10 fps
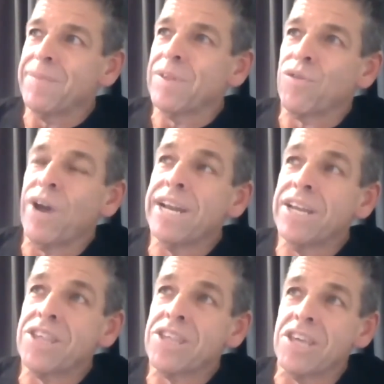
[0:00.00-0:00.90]

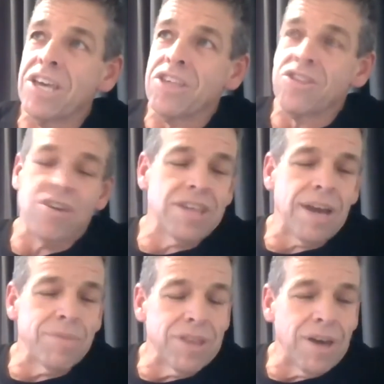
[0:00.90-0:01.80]
greatness is not
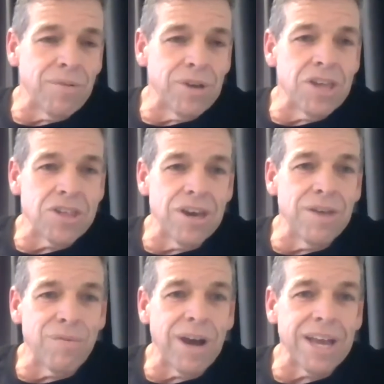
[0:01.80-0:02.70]
something that we
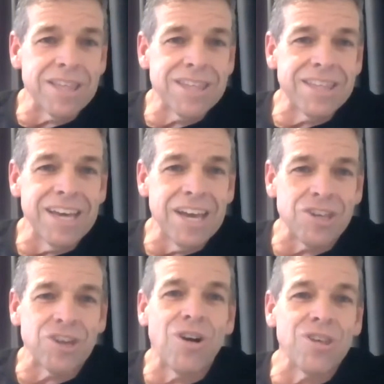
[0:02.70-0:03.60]
achieve once. It's
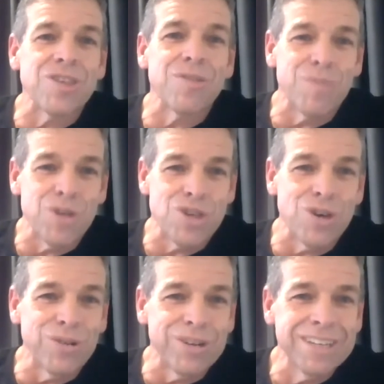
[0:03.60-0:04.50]
a constant
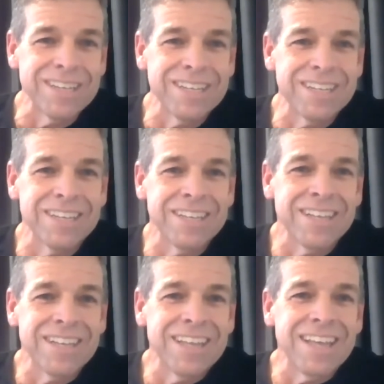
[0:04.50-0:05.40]
pursuit.
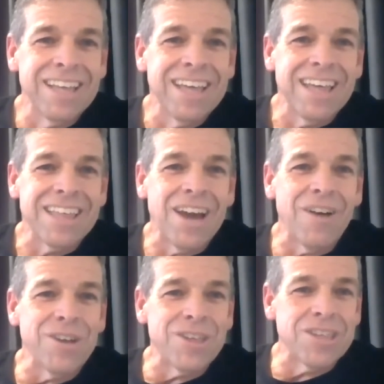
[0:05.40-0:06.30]

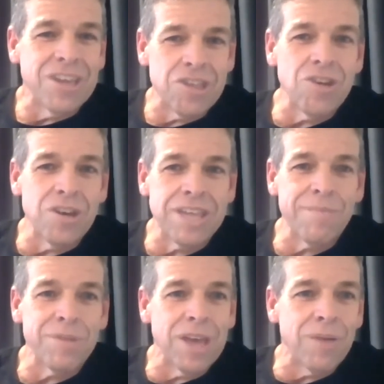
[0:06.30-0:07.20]
So it's not
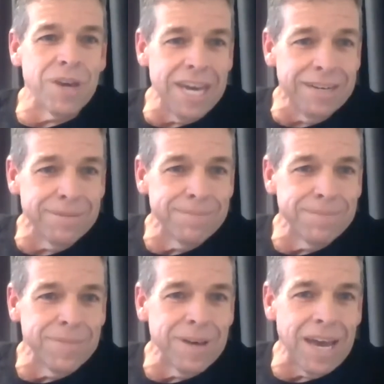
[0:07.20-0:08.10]
something that we hit
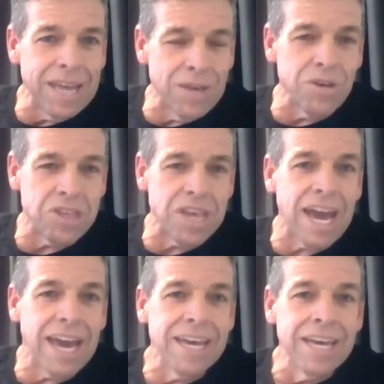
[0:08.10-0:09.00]
and then we
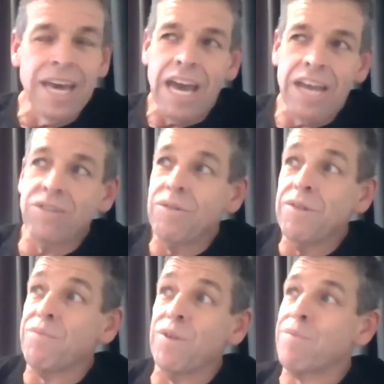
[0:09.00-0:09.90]
stay. And look,
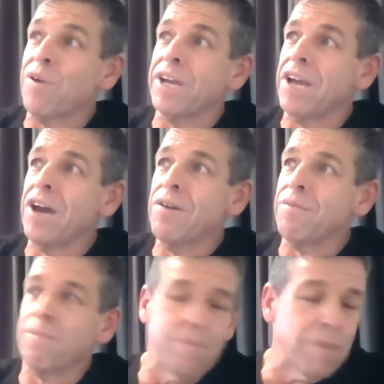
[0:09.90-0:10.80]
we probably know
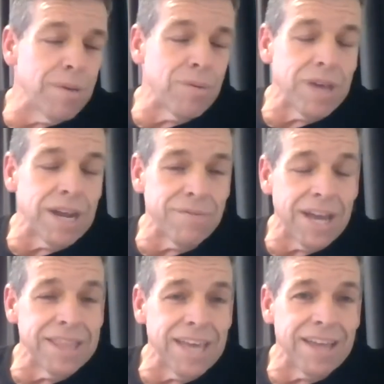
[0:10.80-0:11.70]
people that have
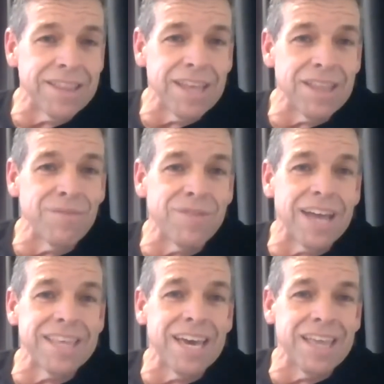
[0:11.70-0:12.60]
done that they've
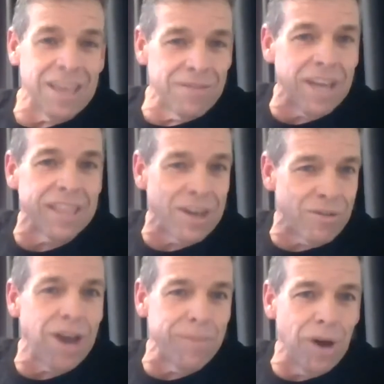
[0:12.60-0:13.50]
done their
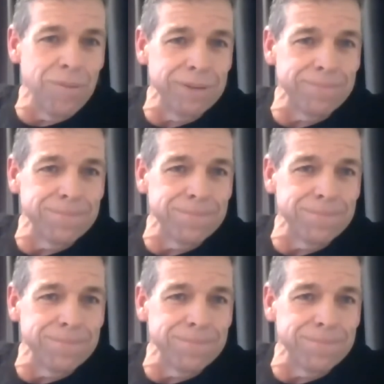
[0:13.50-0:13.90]
great moment,